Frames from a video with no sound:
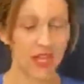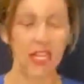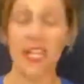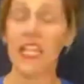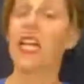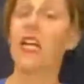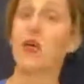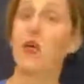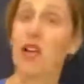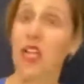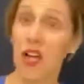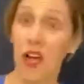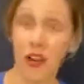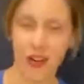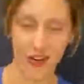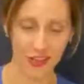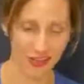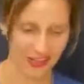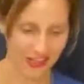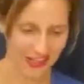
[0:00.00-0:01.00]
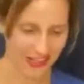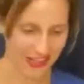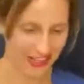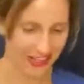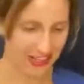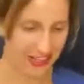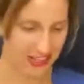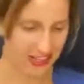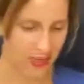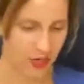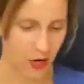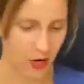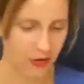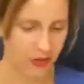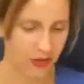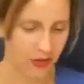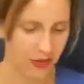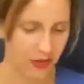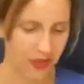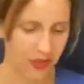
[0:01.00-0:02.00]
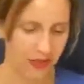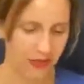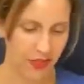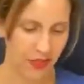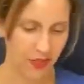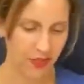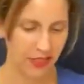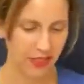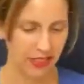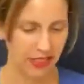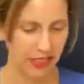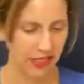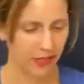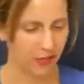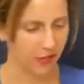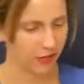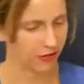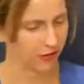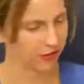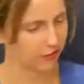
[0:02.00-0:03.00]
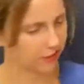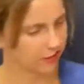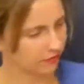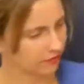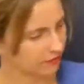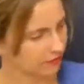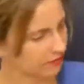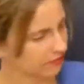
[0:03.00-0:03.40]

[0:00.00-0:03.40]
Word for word: Here we are. Notes for living on planet Earth.